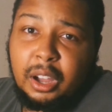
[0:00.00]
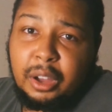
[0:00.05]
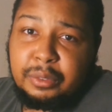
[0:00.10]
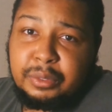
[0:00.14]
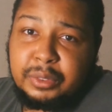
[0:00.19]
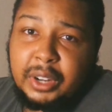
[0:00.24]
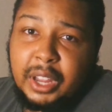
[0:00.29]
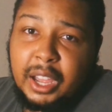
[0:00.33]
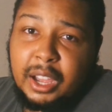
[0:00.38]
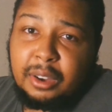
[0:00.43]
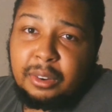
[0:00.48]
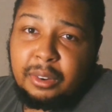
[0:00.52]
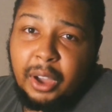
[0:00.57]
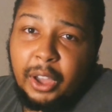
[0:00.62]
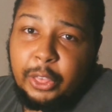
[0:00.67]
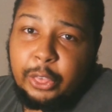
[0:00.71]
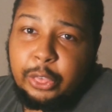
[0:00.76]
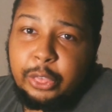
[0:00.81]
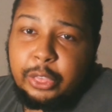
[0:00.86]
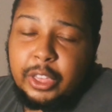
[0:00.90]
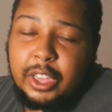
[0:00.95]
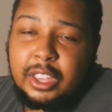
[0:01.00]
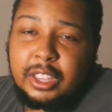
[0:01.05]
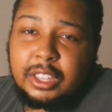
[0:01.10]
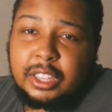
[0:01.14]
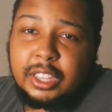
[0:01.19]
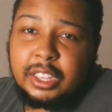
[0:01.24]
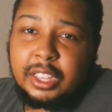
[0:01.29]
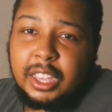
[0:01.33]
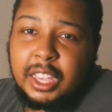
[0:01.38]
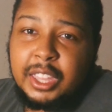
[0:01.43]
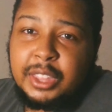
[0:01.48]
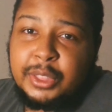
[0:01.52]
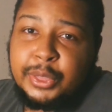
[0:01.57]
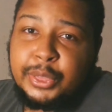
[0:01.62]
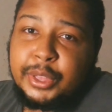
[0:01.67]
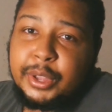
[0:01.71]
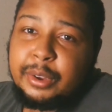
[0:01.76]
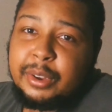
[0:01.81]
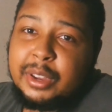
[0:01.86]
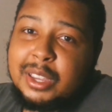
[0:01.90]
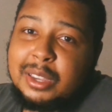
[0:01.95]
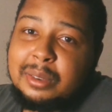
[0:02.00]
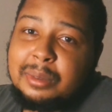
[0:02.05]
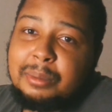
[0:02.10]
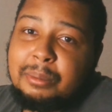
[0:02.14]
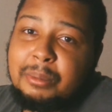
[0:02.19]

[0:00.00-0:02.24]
Now, I think in theory,